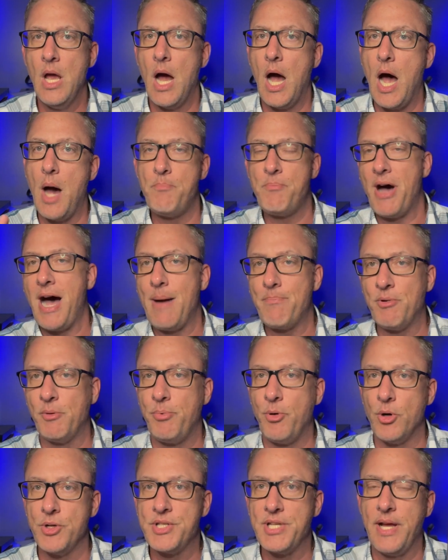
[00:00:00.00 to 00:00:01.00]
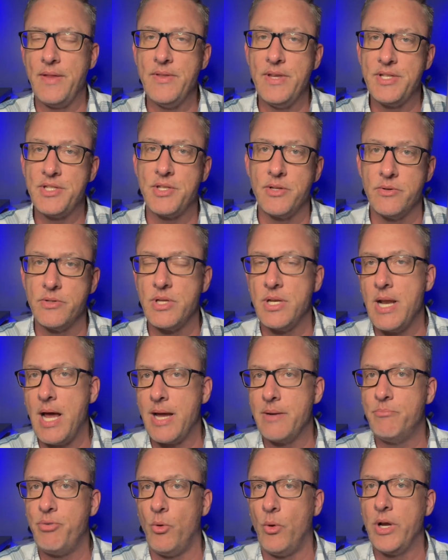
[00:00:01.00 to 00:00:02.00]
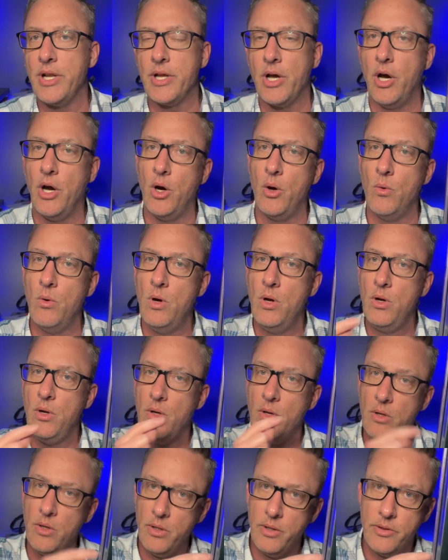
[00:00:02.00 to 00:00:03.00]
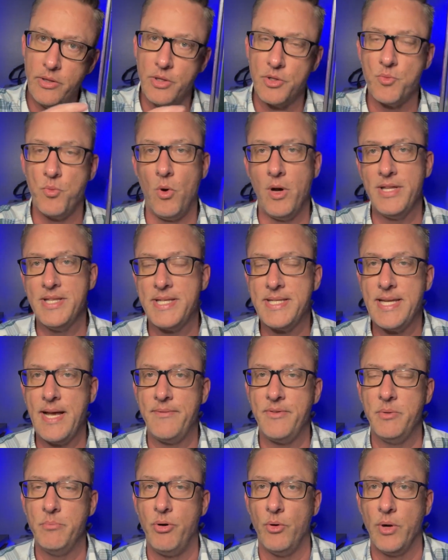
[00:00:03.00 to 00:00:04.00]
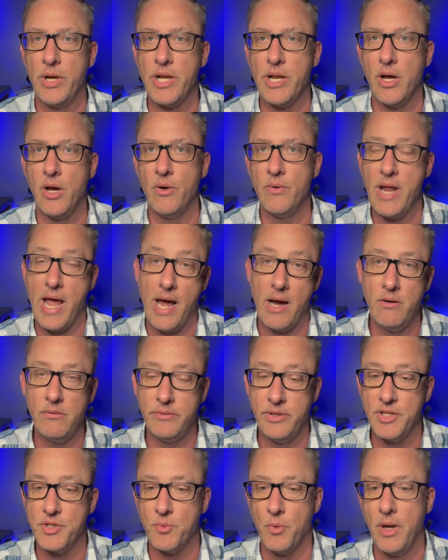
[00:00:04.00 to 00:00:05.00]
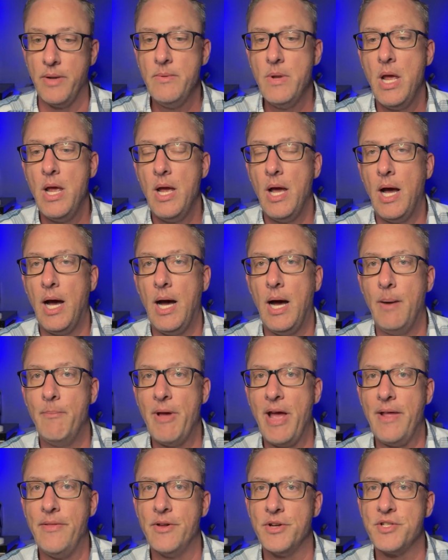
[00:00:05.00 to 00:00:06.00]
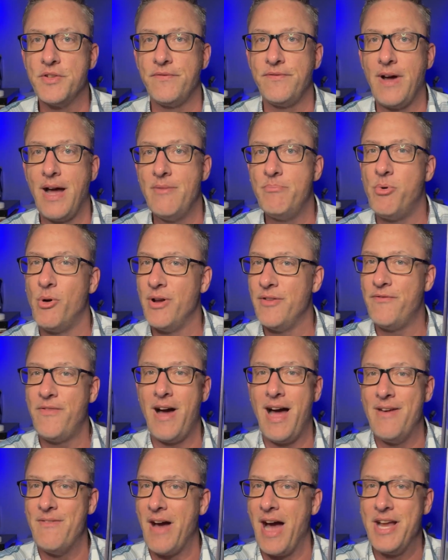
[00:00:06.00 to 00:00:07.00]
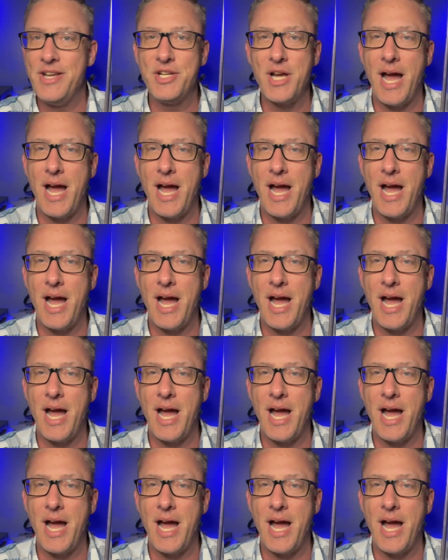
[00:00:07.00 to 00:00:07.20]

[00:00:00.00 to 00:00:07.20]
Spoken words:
Pop reports on this, there's a 9.0. There's one 7.0 now, this one. And there's a 5.5.